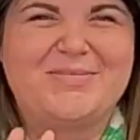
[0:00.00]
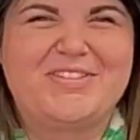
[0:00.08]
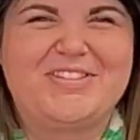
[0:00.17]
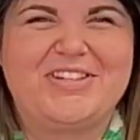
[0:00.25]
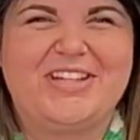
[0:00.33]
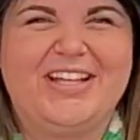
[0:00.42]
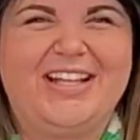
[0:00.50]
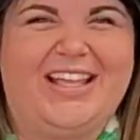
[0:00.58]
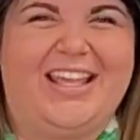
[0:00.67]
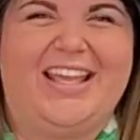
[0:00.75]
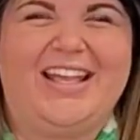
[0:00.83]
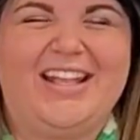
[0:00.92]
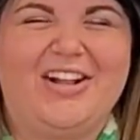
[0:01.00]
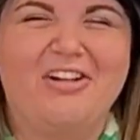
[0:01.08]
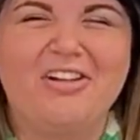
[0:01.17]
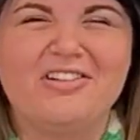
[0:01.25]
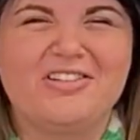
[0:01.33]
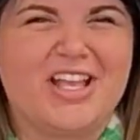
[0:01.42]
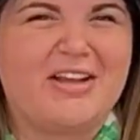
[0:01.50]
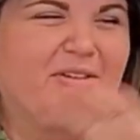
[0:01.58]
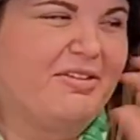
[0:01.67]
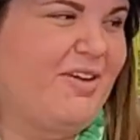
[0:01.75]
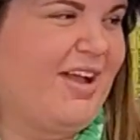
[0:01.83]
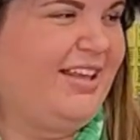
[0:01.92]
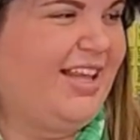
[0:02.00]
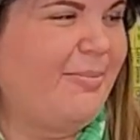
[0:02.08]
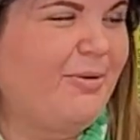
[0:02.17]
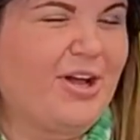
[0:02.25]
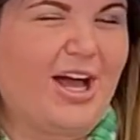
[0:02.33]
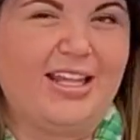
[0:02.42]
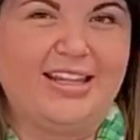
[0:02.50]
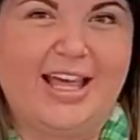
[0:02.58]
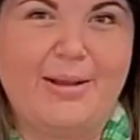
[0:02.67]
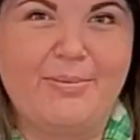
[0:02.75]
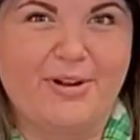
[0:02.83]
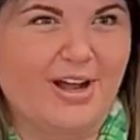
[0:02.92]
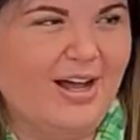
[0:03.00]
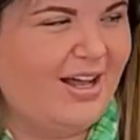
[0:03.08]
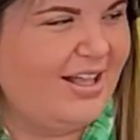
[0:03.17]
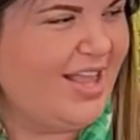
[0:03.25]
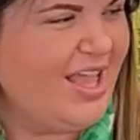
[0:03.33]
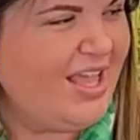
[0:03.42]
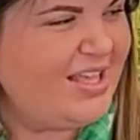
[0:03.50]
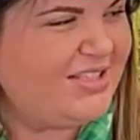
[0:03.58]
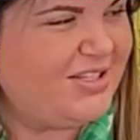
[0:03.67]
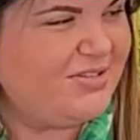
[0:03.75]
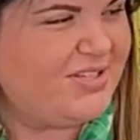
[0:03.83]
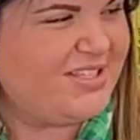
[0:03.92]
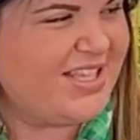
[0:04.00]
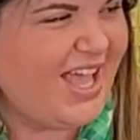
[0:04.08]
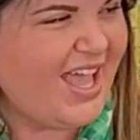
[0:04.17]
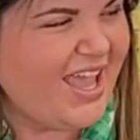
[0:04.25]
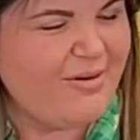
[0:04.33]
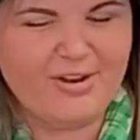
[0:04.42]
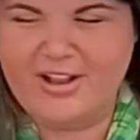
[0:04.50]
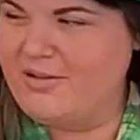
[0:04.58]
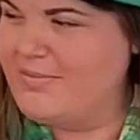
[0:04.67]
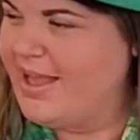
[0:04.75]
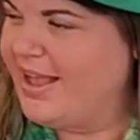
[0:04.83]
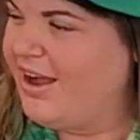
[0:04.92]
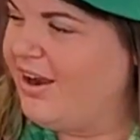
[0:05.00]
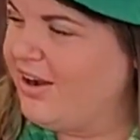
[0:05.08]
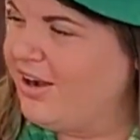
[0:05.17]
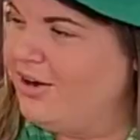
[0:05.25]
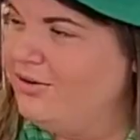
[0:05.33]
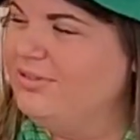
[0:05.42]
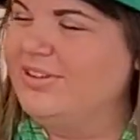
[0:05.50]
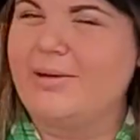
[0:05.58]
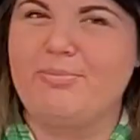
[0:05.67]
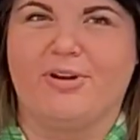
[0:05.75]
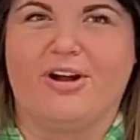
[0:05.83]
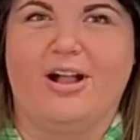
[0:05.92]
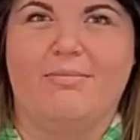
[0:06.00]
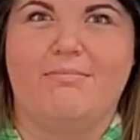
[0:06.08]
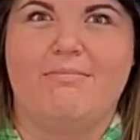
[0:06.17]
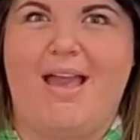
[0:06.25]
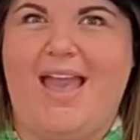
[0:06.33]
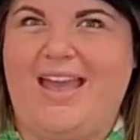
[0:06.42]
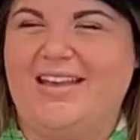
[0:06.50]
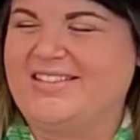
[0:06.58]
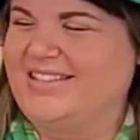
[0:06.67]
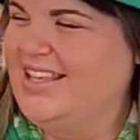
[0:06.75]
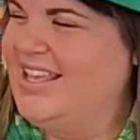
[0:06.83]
Miss Jillian again, and earlier today we read Leprechaun, Leprechaun. So today we're going to make our own Leprechaun mask.